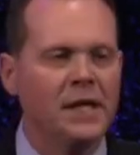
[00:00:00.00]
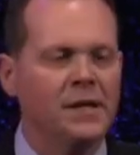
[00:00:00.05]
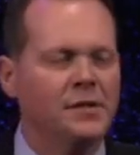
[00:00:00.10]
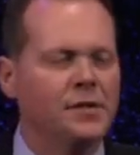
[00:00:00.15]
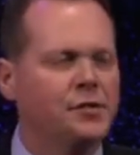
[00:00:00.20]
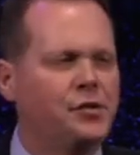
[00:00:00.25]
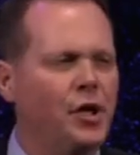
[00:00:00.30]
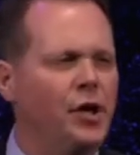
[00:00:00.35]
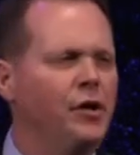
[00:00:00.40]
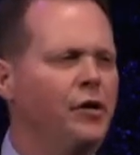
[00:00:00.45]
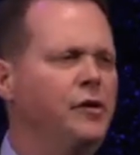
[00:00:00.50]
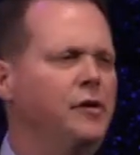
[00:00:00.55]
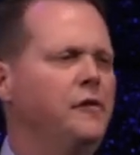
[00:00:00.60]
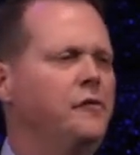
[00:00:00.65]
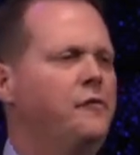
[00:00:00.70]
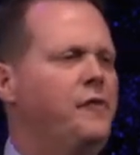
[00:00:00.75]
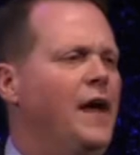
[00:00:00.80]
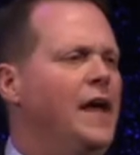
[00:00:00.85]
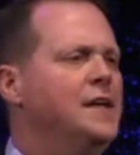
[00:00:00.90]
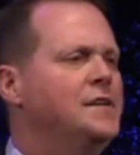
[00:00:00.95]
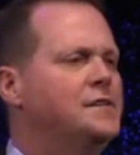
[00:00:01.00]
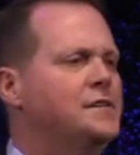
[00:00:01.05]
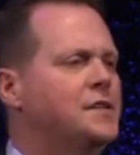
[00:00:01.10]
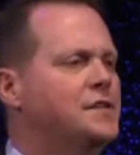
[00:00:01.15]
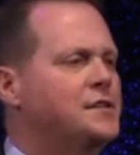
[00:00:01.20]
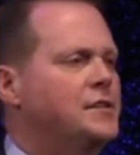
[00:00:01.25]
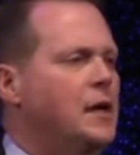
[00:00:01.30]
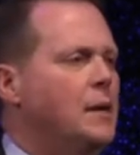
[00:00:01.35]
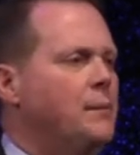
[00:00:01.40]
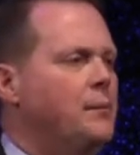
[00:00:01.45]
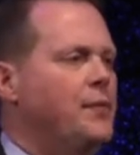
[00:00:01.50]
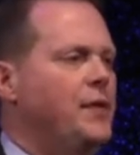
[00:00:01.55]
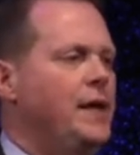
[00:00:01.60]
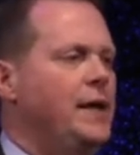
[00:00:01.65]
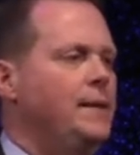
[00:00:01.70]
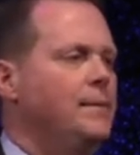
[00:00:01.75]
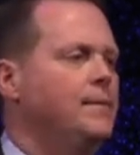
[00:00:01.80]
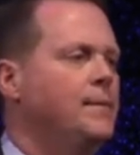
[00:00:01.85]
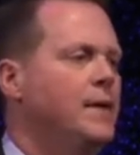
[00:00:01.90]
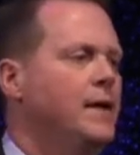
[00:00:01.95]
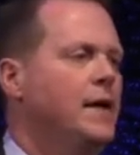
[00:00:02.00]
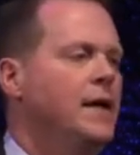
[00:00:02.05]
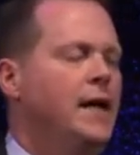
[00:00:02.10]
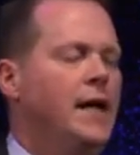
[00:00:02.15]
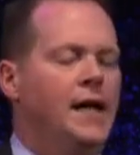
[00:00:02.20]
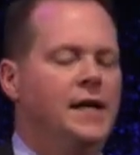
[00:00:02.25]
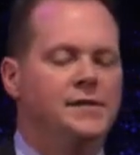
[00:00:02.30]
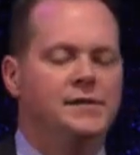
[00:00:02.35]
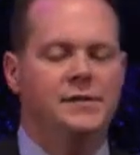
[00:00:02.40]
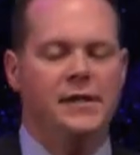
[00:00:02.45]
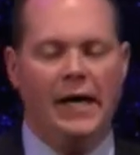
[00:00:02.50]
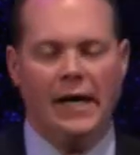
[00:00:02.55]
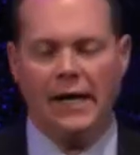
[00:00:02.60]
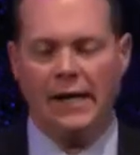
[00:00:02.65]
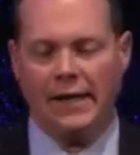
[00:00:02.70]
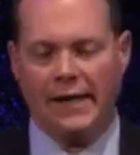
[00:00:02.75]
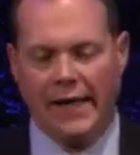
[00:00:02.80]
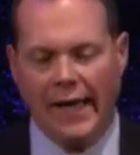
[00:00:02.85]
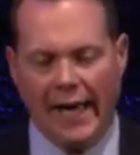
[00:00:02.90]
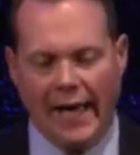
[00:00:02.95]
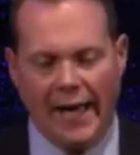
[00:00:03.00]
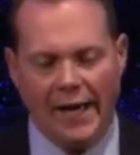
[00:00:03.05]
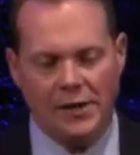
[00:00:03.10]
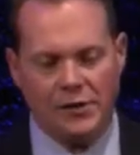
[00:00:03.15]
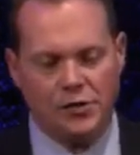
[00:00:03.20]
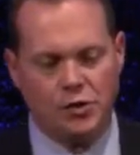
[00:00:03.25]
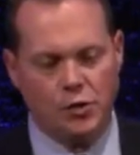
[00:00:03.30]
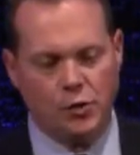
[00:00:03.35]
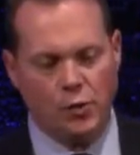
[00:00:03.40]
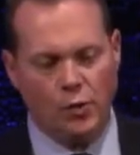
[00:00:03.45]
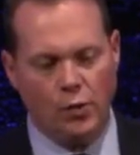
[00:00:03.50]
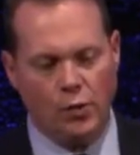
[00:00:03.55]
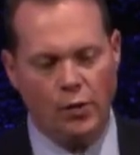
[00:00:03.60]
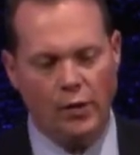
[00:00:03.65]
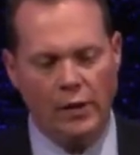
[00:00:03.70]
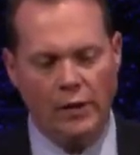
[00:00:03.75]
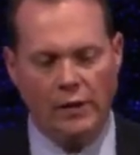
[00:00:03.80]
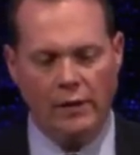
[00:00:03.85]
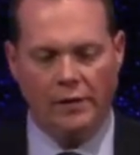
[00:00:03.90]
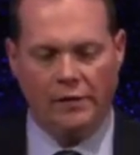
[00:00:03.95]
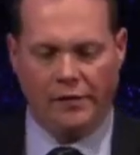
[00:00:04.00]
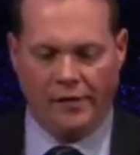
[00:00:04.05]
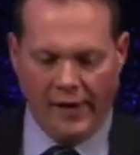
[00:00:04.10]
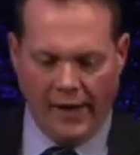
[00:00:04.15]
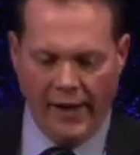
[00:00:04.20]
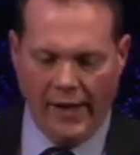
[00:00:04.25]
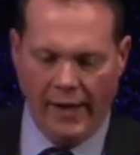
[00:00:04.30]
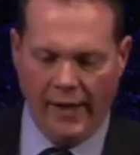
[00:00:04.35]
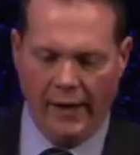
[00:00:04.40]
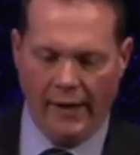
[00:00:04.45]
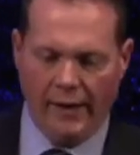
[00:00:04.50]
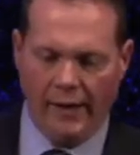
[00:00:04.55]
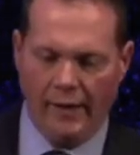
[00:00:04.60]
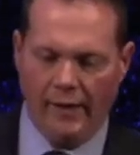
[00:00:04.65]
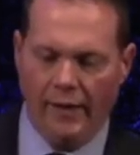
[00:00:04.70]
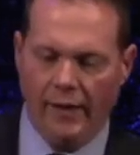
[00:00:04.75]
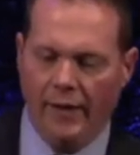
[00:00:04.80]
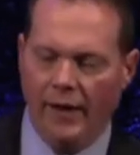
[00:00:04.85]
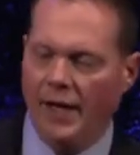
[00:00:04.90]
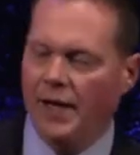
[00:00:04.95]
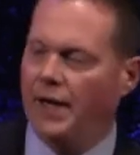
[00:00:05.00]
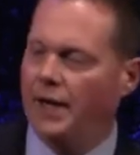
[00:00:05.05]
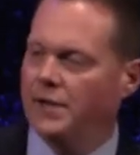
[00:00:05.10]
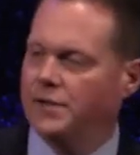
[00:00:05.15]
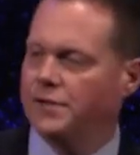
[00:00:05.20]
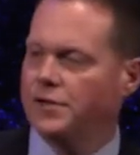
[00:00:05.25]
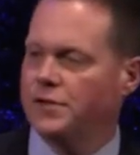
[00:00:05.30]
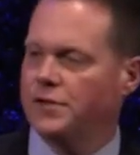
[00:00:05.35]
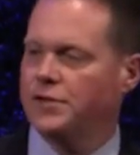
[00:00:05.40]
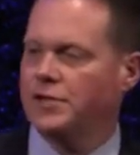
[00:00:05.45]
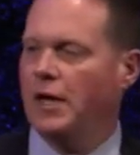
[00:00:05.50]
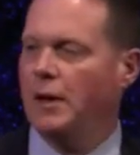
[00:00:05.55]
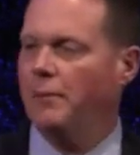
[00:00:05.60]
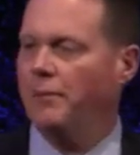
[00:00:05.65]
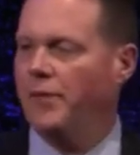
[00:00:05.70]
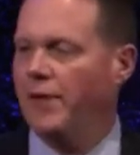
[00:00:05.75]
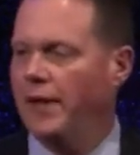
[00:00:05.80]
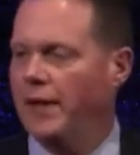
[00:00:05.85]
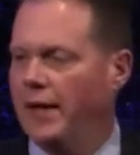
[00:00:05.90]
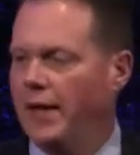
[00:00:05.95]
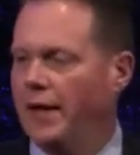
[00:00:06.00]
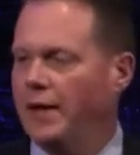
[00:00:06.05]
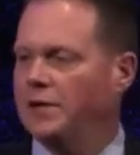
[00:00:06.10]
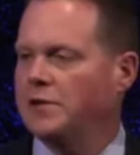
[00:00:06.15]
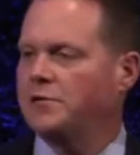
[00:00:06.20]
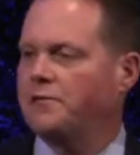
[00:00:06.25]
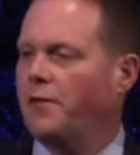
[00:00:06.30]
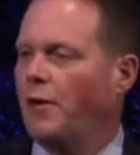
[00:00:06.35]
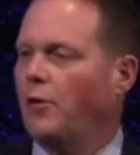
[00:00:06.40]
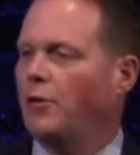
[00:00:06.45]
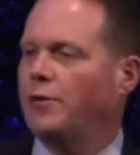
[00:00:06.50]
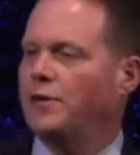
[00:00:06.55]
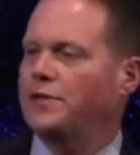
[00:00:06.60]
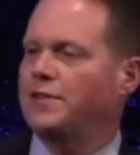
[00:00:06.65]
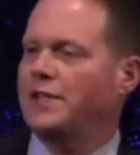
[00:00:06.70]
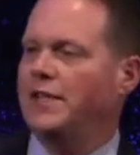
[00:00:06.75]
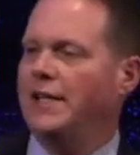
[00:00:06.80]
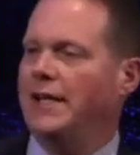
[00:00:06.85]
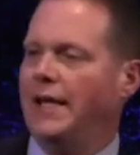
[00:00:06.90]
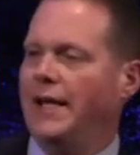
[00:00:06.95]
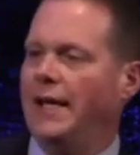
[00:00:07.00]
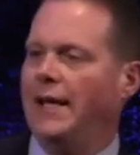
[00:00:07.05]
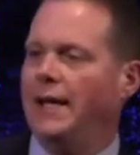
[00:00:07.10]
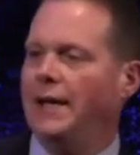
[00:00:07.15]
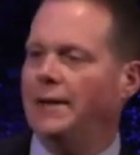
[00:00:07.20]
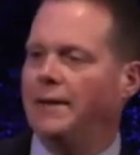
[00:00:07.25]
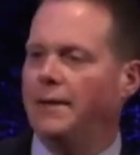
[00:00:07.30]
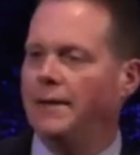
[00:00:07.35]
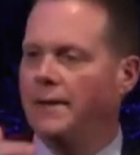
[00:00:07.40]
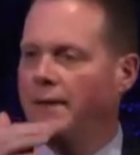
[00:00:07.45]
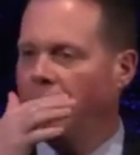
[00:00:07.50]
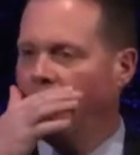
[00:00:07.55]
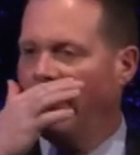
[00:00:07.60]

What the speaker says: To turn your face to something is not a casual thing. It is something that is focusing in.